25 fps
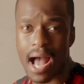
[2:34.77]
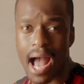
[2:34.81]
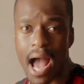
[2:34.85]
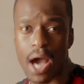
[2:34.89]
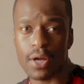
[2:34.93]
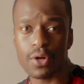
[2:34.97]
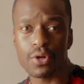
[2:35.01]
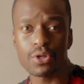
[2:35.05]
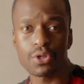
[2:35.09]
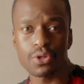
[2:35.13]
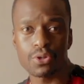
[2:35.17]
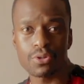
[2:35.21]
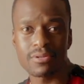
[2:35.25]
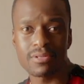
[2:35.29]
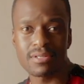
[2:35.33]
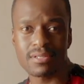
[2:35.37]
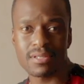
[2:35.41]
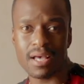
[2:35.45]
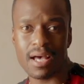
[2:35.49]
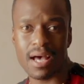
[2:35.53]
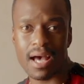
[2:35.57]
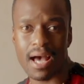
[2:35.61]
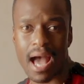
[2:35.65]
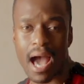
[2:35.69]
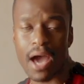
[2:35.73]
I don't use
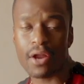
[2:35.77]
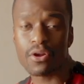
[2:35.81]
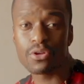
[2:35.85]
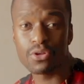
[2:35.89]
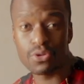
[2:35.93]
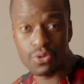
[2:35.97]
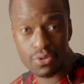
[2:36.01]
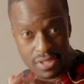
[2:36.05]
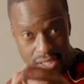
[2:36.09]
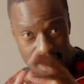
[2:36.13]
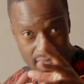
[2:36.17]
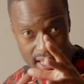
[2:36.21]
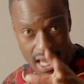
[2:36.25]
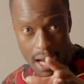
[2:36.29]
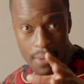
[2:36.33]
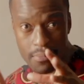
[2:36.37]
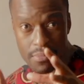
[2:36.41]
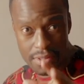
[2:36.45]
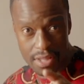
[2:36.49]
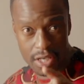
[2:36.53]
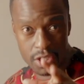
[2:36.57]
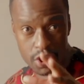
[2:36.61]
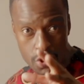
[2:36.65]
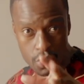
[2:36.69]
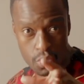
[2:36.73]
the
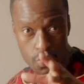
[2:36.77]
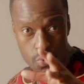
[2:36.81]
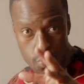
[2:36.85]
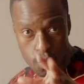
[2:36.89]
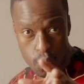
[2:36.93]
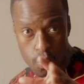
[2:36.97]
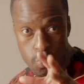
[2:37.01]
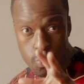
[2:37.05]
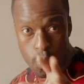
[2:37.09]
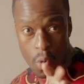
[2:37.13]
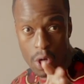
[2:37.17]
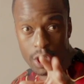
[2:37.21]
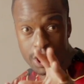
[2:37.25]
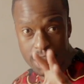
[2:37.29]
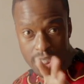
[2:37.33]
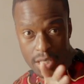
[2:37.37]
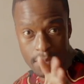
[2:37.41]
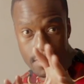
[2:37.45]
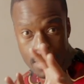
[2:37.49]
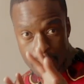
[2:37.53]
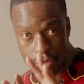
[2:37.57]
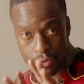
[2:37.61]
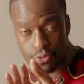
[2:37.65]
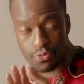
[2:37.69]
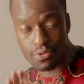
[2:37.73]
camera that you're watching
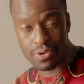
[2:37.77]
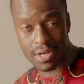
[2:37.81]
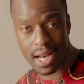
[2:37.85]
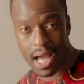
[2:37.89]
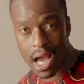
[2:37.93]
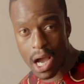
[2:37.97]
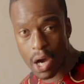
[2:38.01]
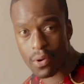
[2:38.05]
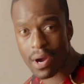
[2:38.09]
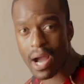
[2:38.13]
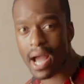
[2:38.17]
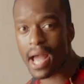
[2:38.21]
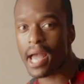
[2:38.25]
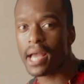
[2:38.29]
me through now.